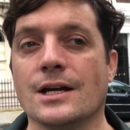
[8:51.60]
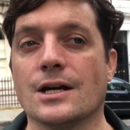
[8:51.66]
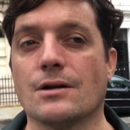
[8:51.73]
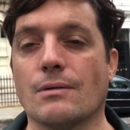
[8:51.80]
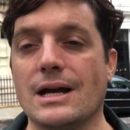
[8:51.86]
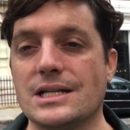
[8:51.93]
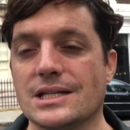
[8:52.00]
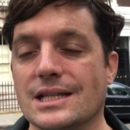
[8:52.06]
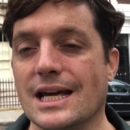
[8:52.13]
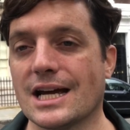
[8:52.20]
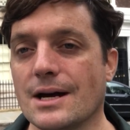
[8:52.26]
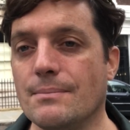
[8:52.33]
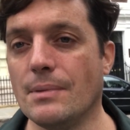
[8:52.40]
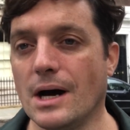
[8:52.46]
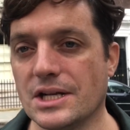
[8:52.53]
greater than their
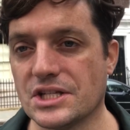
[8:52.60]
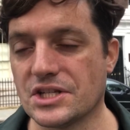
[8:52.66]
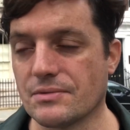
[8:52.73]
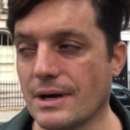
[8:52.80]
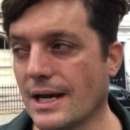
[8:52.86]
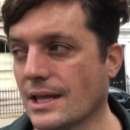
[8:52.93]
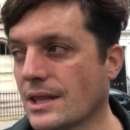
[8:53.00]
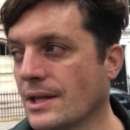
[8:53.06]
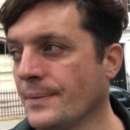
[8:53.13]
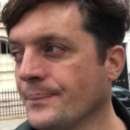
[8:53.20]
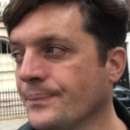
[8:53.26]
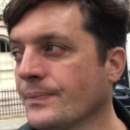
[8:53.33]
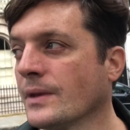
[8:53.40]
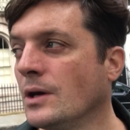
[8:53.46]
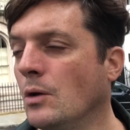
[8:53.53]
combined strength.
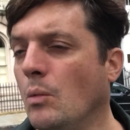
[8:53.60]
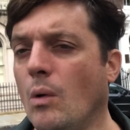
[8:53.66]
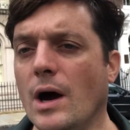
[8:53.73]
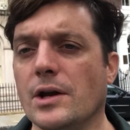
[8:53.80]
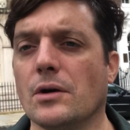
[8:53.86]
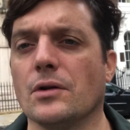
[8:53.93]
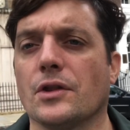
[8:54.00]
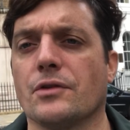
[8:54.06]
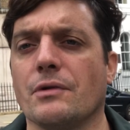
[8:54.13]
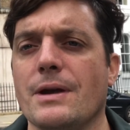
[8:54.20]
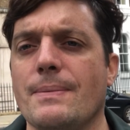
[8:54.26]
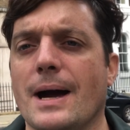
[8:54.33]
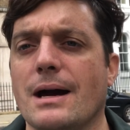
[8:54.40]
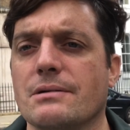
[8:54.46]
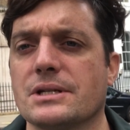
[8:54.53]
Why not
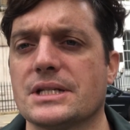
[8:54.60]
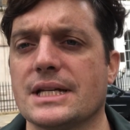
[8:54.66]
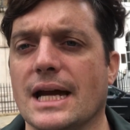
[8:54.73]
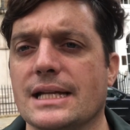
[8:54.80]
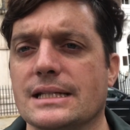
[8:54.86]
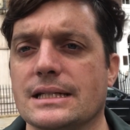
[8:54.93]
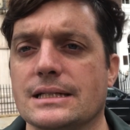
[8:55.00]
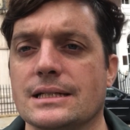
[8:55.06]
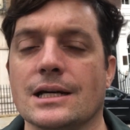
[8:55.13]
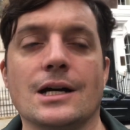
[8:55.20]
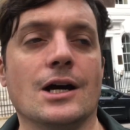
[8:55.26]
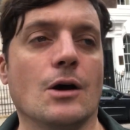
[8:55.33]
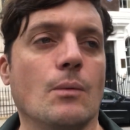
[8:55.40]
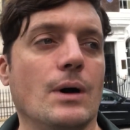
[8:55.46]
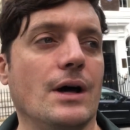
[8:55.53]
three power standard?
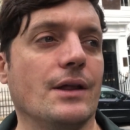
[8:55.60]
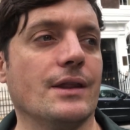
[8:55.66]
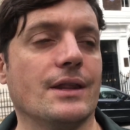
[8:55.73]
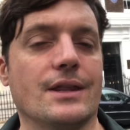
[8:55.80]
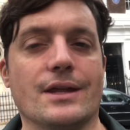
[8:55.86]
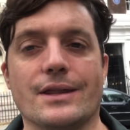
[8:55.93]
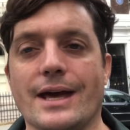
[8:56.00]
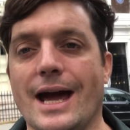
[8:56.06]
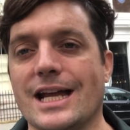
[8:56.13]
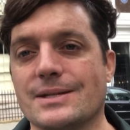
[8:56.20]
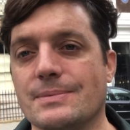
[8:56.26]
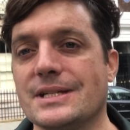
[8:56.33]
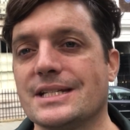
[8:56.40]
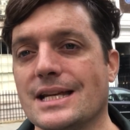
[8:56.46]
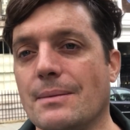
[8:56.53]
Well, th there had
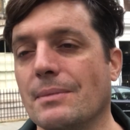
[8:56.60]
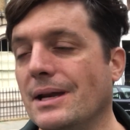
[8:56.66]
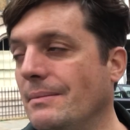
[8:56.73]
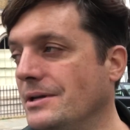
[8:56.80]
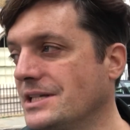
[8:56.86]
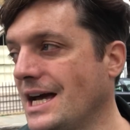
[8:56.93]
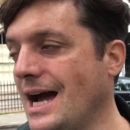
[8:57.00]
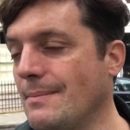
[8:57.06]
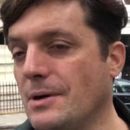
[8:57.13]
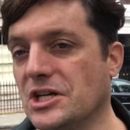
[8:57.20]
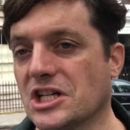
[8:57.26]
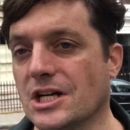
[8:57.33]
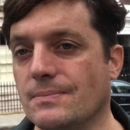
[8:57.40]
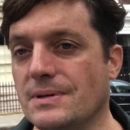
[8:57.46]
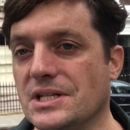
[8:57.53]
to be some limit to how
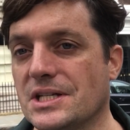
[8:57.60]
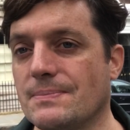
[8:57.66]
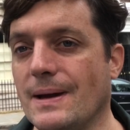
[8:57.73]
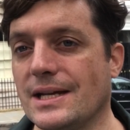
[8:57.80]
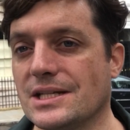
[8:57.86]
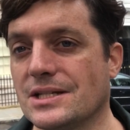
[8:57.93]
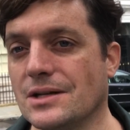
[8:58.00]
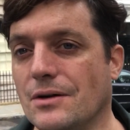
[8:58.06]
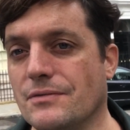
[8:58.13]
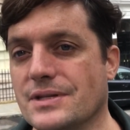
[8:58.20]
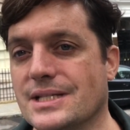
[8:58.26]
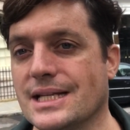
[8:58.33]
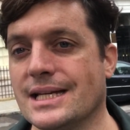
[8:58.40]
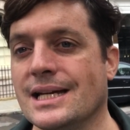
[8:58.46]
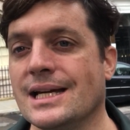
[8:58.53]
much could be spent.
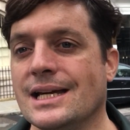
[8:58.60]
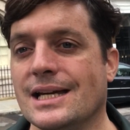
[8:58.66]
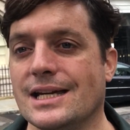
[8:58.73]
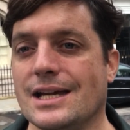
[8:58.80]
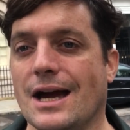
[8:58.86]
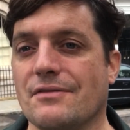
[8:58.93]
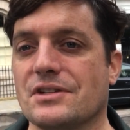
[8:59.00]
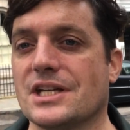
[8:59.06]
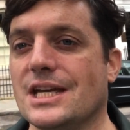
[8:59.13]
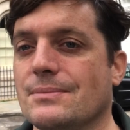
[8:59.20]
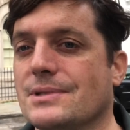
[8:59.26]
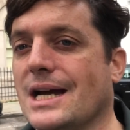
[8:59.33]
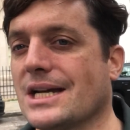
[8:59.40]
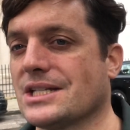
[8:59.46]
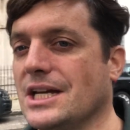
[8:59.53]
Obviously, you have to
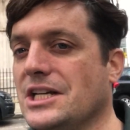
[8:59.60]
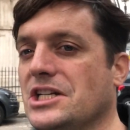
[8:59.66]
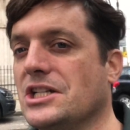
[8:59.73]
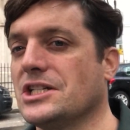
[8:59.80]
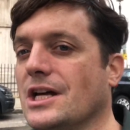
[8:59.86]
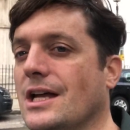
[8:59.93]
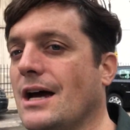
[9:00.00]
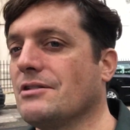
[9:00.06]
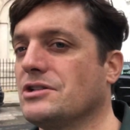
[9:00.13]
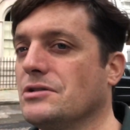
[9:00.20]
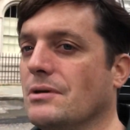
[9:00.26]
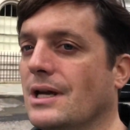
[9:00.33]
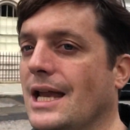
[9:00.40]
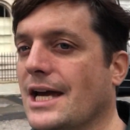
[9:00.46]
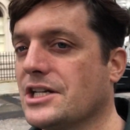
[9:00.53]
keep taxation down to
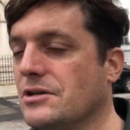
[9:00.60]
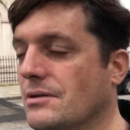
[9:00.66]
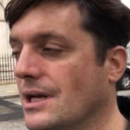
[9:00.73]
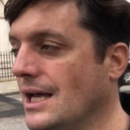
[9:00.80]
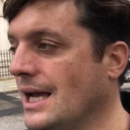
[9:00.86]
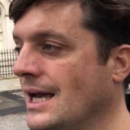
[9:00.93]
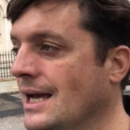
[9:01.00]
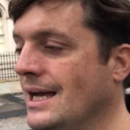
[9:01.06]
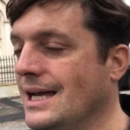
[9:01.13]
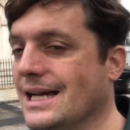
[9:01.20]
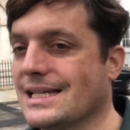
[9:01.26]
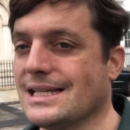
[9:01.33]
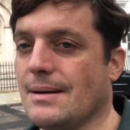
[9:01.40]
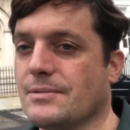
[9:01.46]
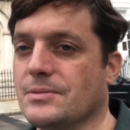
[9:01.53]
electorally
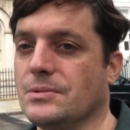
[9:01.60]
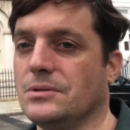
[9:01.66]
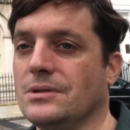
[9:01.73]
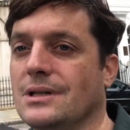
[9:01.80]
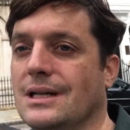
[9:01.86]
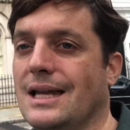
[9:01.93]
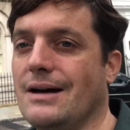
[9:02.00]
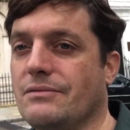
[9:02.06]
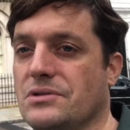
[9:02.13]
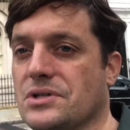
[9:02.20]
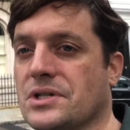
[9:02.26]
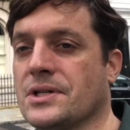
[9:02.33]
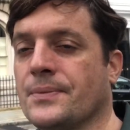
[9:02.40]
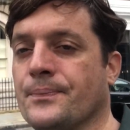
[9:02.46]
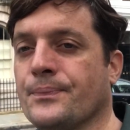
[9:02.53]
acceptable
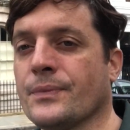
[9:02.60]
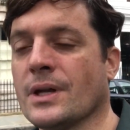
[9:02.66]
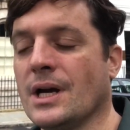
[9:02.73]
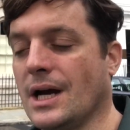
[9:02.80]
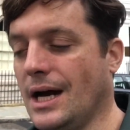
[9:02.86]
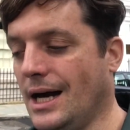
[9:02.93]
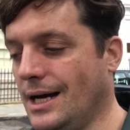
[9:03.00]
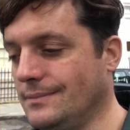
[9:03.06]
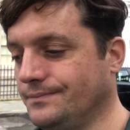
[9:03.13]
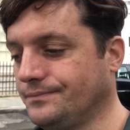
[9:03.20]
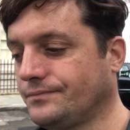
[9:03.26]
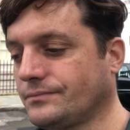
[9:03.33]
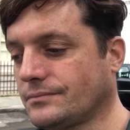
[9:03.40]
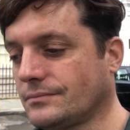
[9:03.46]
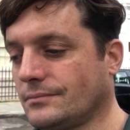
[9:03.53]
levels. Um,
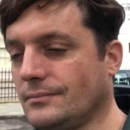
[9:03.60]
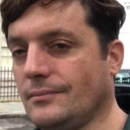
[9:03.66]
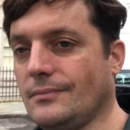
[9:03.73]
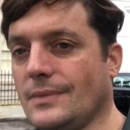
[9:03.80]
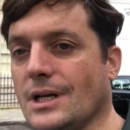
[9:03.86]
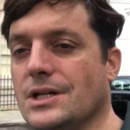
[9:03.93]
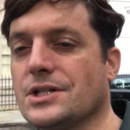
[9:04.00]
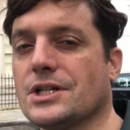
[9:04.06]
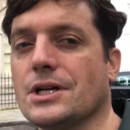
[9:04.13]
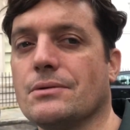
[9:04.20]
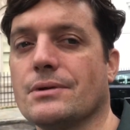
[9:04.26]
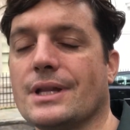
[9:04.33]
so